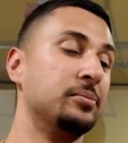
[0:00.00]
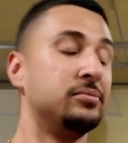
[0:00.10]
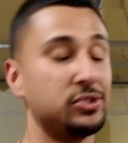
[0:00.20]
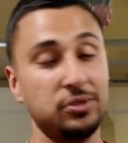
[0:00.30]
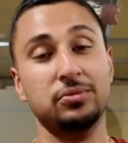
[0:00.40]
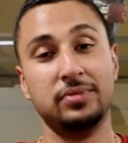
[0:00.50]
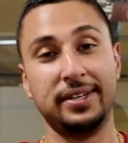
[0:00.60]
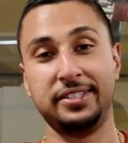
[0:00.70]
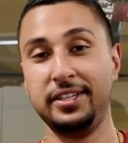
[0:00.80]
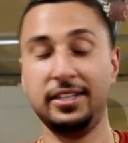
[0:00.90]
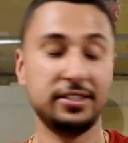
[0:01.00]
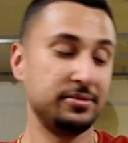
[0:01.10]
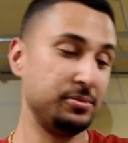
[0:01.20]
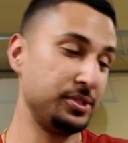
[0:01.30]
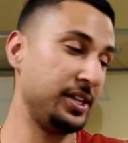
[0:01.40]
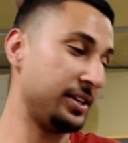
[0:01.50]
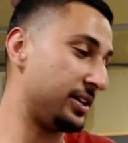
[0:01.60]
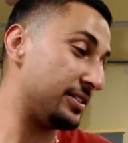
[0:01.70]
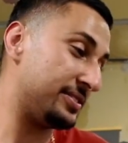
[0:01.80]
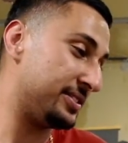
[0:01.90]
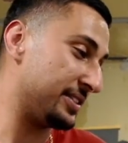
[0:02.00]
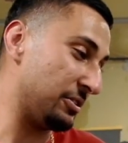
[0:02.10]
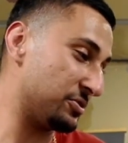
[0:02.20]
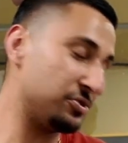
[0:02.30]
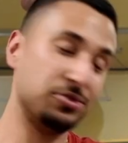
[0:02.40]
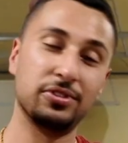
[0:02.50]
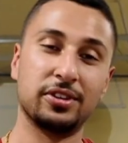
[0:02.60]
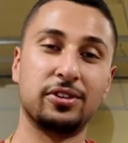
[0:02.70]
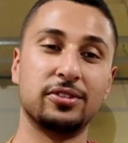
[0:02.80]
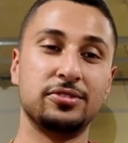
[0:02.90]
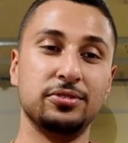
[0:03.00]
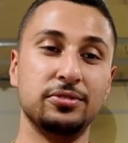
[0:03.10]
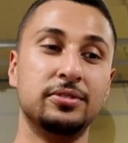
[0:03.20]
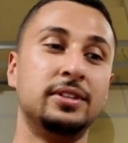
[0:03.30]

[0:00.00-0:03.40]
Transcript: So I said yes, we'll take it out. I was enjoying the car too.